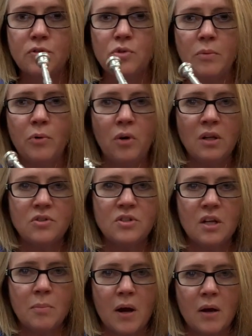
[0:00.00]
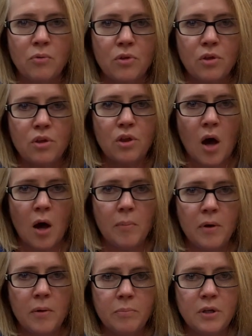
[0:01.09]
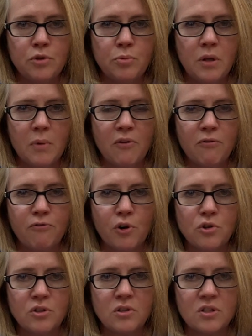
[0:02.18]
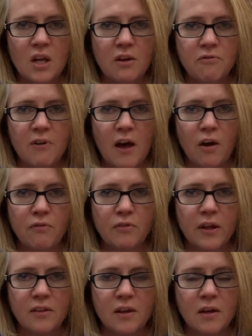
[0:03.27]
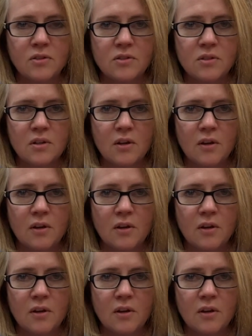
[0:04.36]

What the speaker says: So I'm going to stick my thumb between my first and second valve like this.